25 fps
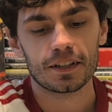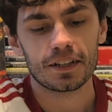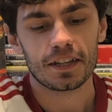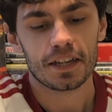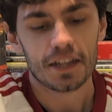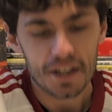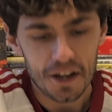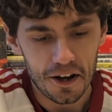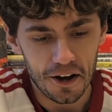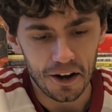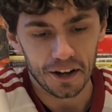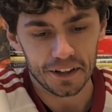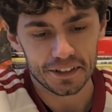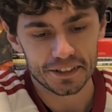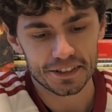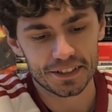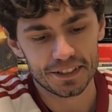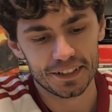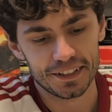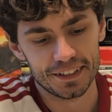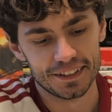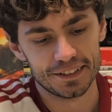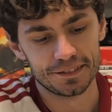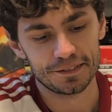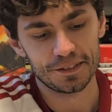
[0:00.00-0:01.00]
kiosk,
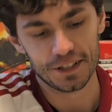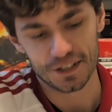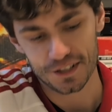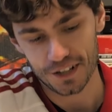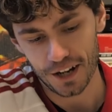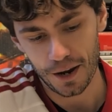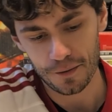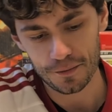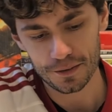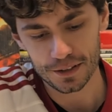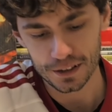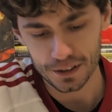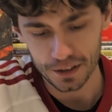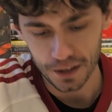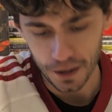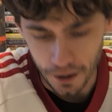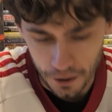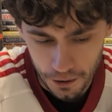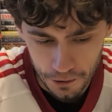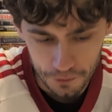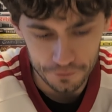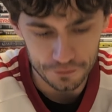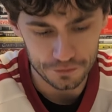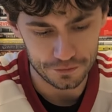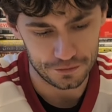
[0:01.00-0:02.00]
which I would
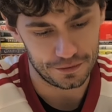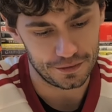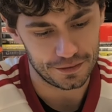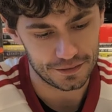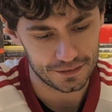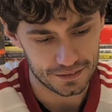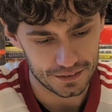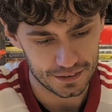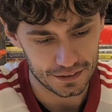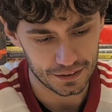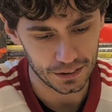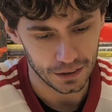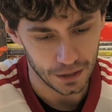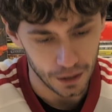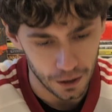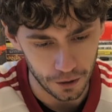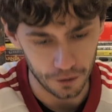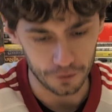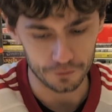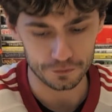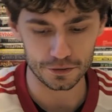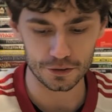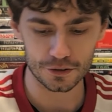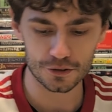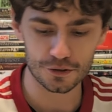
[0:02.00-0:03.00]
love
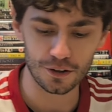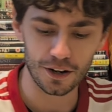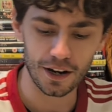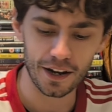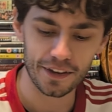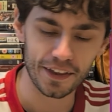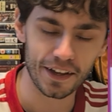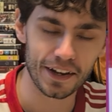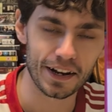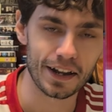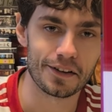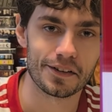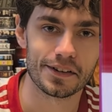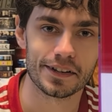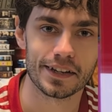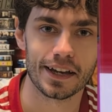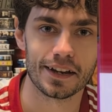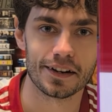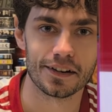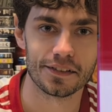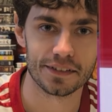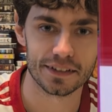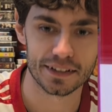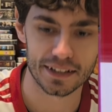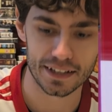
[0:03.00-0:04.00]
to try that out
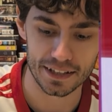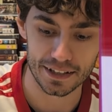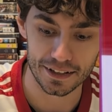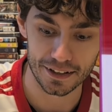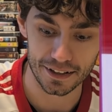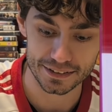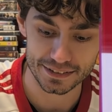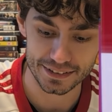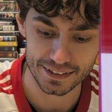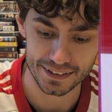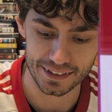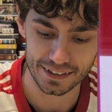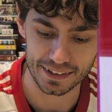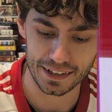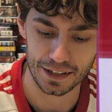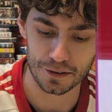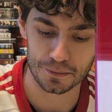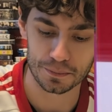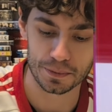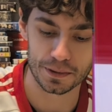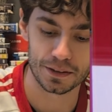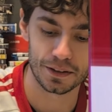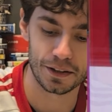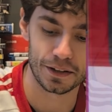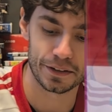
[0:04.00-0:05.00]
again on the kiosk. I think that
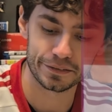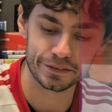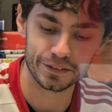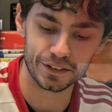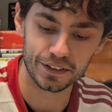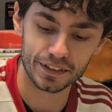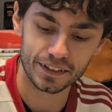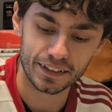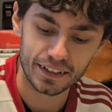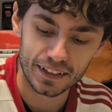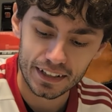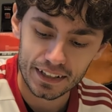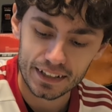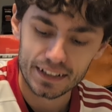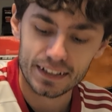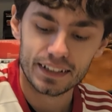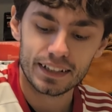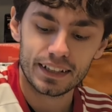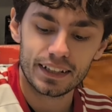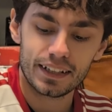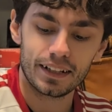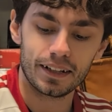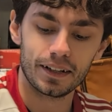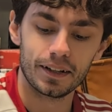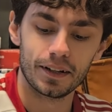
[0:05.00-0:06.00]
would be a lot of fun.
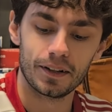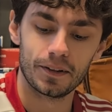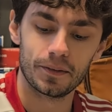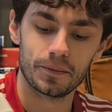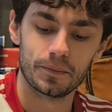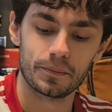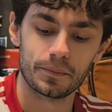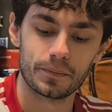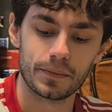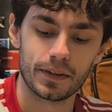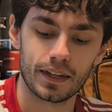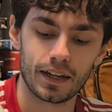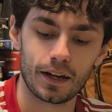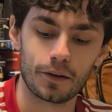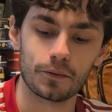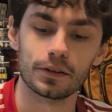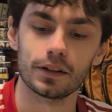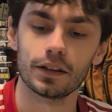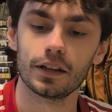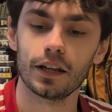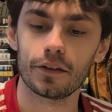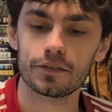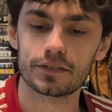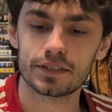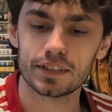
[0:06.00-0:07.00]
I would
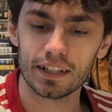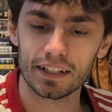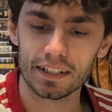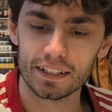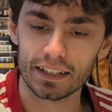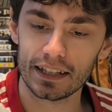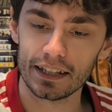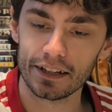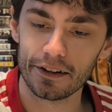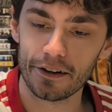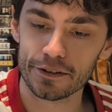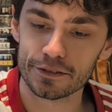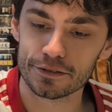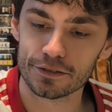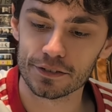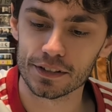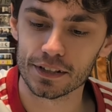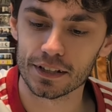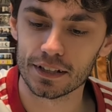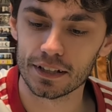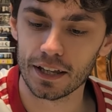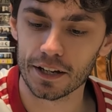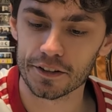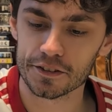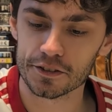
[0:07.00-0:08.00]
love to get a kiosk for
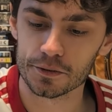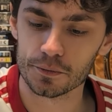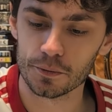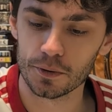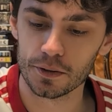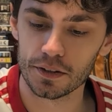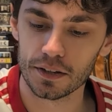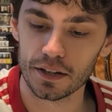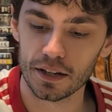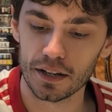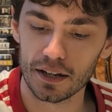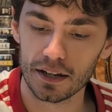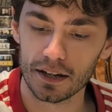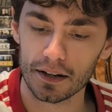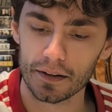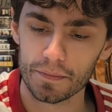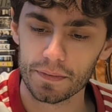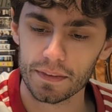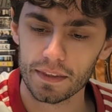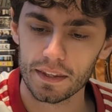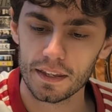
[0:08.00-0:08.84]
the collection one day.